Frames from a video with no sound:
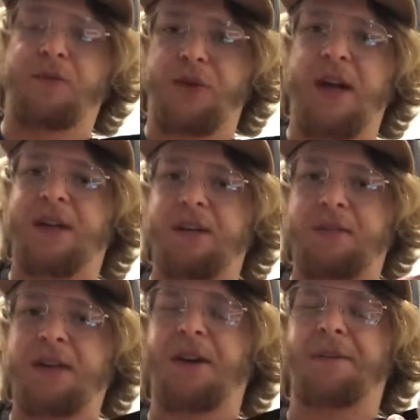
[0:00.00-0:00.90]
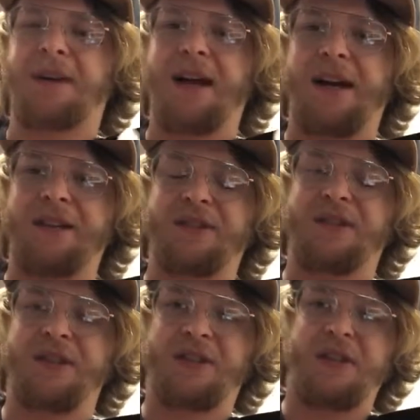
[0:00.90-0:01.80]
trying to become
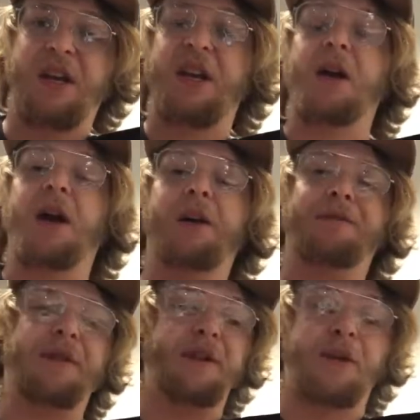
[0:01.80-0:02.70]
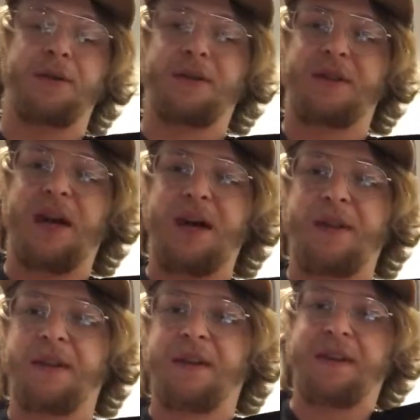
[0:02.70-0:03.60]
conscious of the notes
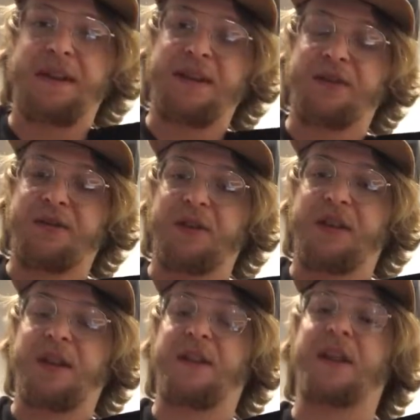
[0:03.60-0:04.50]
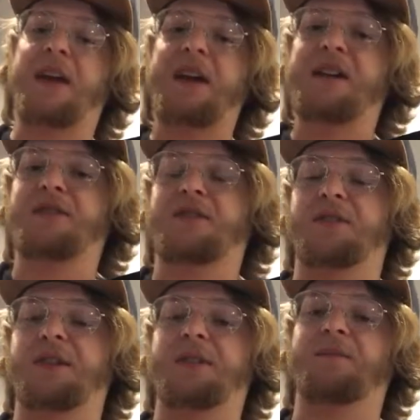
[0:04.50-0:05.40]
on the E string and the A
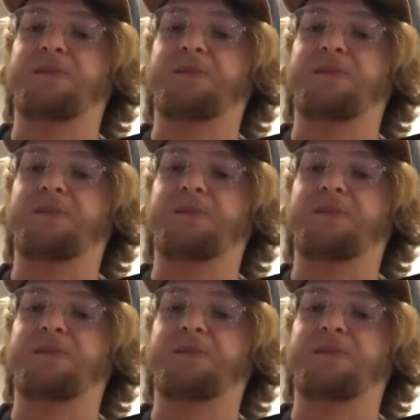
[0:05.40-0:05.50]
string.